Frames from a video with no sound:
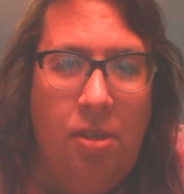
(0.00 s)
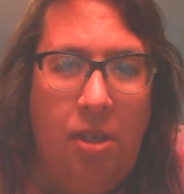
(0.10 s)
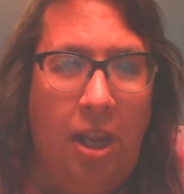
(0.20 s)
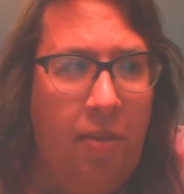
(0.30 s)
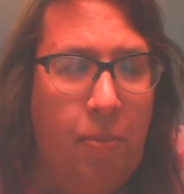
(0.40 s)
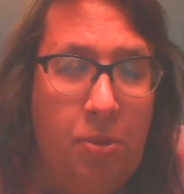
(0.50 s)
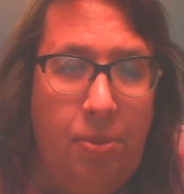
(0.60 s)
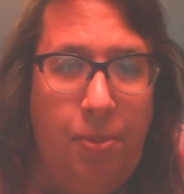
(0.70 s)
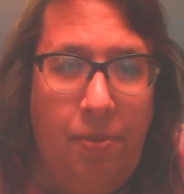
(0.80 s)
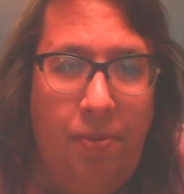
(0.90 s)
I have
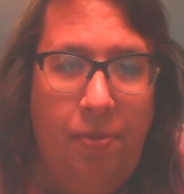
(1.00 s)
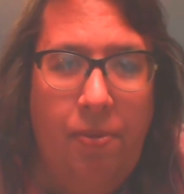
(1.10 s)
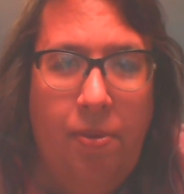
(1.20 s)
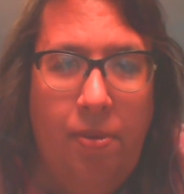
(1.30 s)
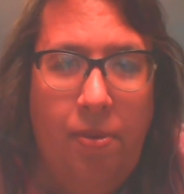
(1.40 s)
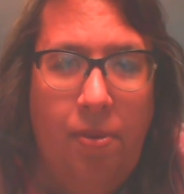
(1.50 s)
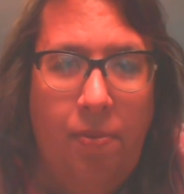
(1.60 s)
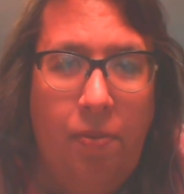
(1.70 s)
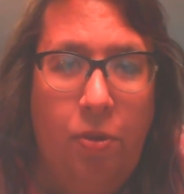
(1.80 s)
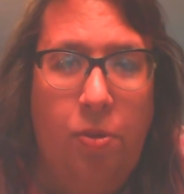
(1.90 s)
multiple
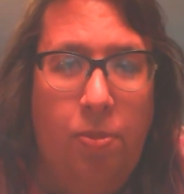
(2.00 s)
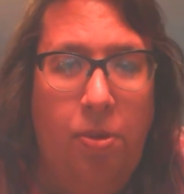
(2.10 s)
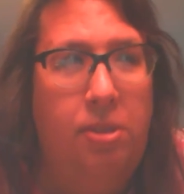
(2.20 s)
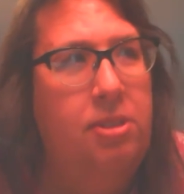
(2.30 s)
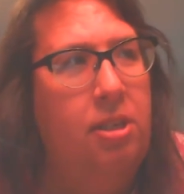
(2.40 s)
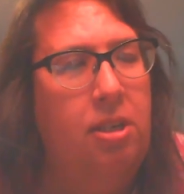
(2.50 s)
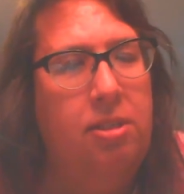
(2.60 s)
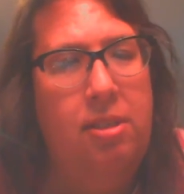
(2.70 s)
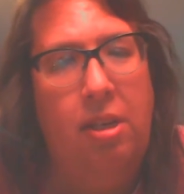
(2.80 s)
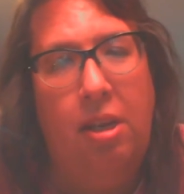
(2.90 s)
focal points, like I
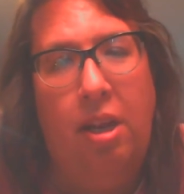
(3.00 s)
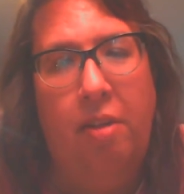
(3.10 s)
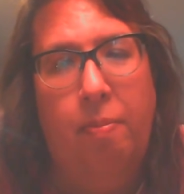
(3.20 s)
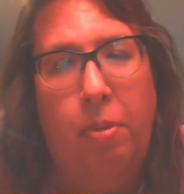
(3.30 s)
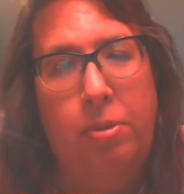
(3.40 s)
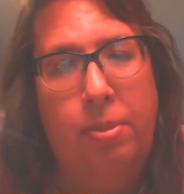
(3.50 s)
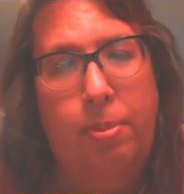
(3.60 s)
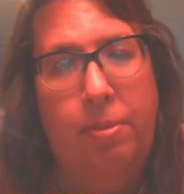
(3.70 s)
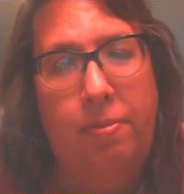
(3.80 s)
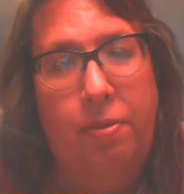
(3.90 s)
say. I have
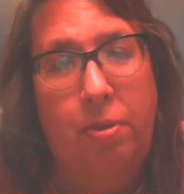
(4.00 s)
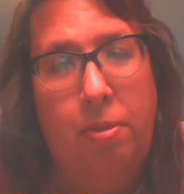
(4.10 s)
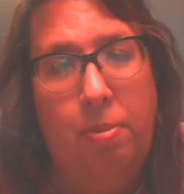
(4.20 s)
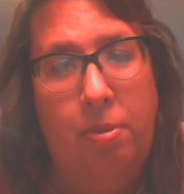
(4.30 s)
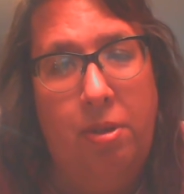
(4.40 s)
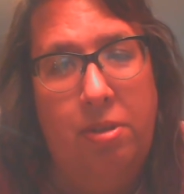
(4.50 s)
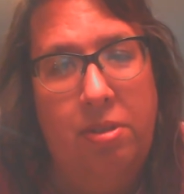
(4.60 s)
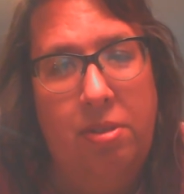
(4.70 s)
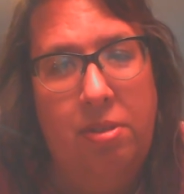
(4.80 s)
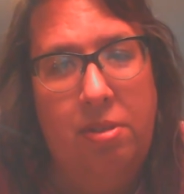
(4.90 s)
multiple focal
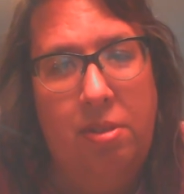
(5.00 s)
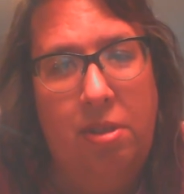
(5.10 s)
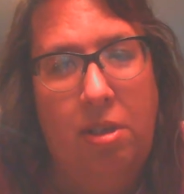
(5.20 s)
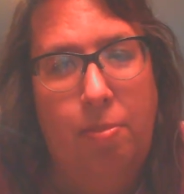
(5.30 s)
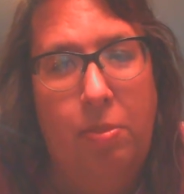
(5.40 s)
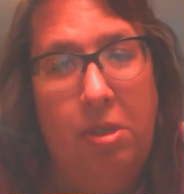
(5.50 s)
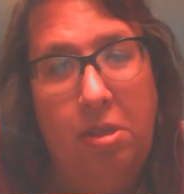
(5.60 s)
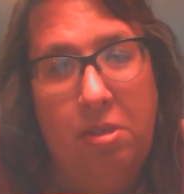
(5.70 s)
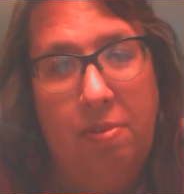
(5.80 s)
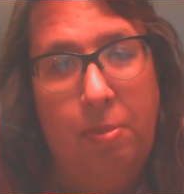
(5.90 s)
points. I got
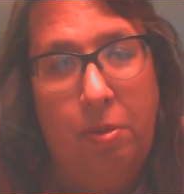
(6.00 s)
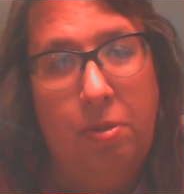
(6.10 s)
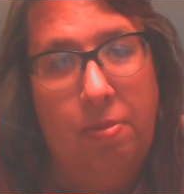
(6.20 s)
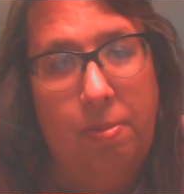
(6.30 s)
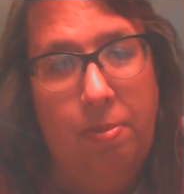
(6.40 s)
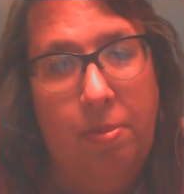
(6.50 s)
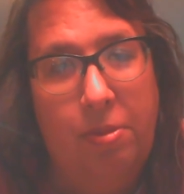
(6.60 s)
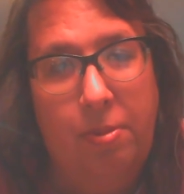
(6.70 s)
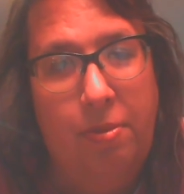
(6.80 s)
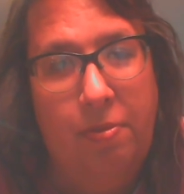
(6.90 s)
millions of
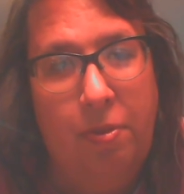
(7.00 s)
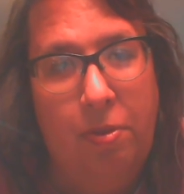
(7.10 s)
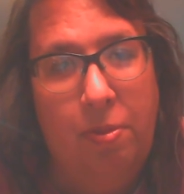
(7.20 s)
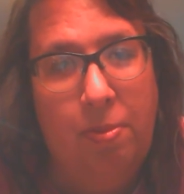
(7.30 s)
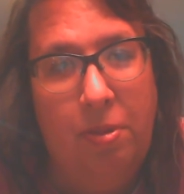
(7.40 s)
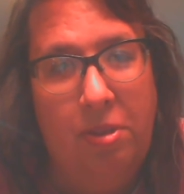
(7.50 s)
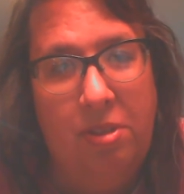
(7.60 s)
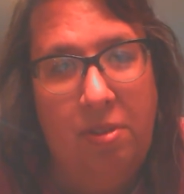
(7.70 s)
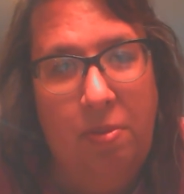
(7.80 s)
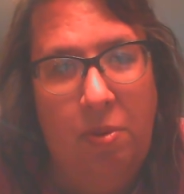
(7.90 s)
multiple focal points
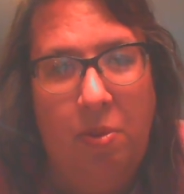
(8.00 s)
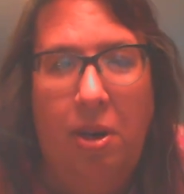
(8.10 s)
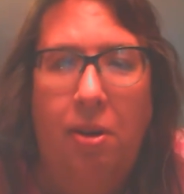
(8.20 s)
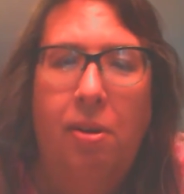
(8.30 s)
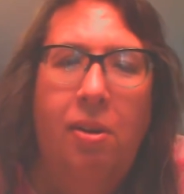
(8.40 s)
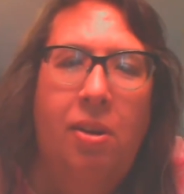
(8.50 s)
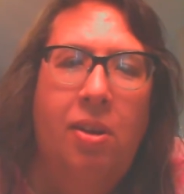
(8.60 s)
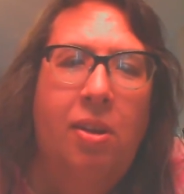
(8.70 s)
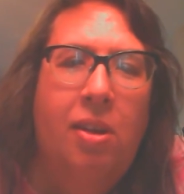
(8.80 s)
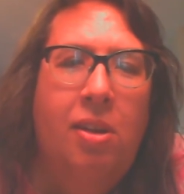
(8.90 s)
everywhere,
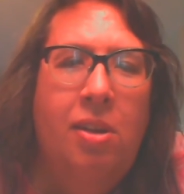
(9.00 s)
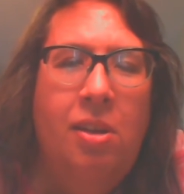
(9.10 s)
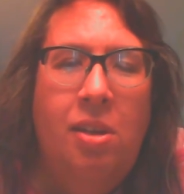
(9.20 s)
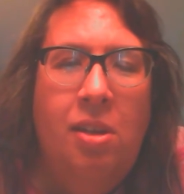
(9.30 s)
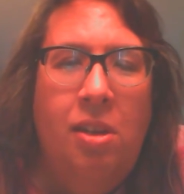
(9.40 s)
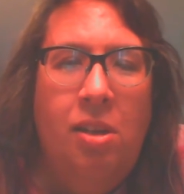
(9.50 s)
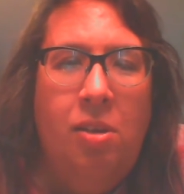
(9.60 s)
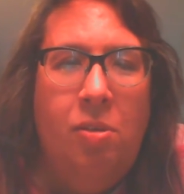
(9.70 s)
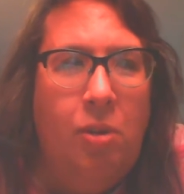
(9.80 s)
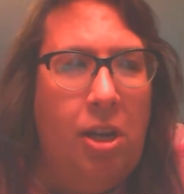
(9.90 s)

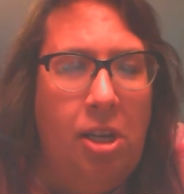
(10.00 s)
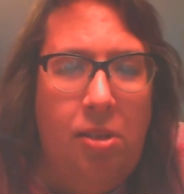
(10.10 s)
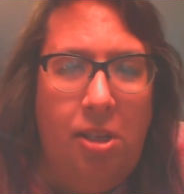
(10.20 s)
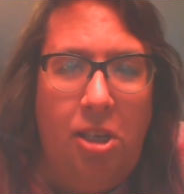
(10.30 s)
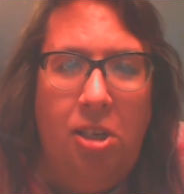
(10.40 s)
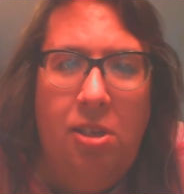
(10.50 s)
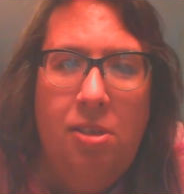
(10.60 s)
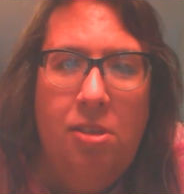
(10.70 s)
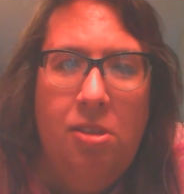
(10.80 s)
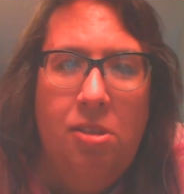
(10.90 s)
randomly
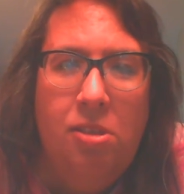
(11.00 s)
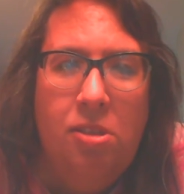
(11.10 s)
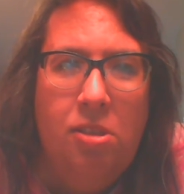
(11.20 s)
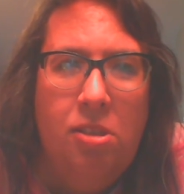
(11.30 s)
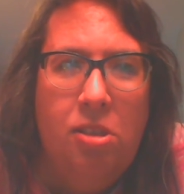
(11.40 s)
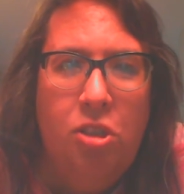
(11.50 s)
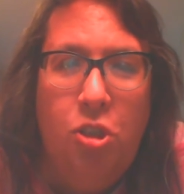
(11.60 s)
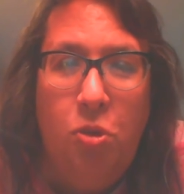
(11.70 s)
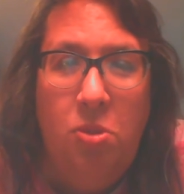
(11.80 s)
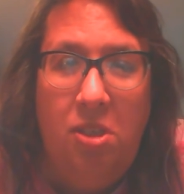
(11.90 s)

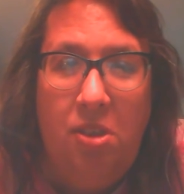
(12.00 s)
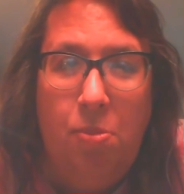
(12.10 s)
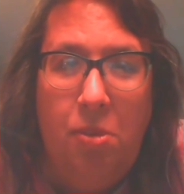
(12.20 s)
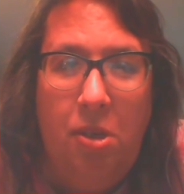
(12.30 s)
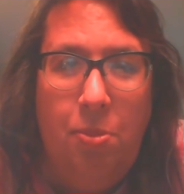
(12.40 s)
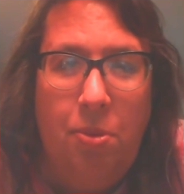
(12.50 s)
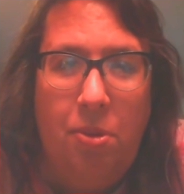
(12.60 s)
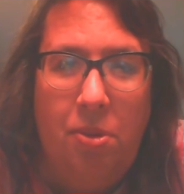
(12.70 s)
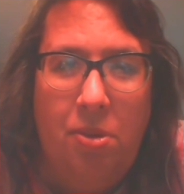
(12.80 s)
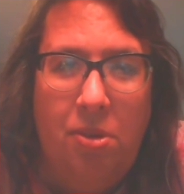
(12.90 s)
choosing people,
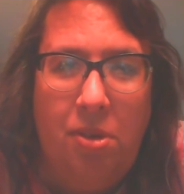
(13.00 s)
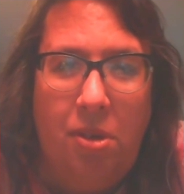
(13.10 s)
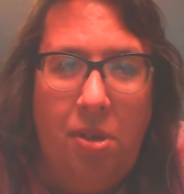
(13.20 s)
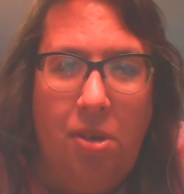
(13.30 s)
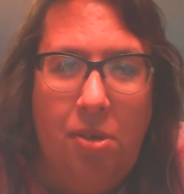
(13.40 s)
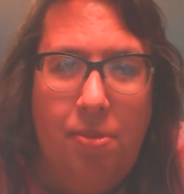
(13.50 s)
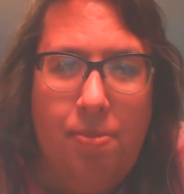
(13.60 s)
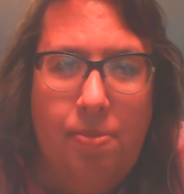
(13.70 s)
you know.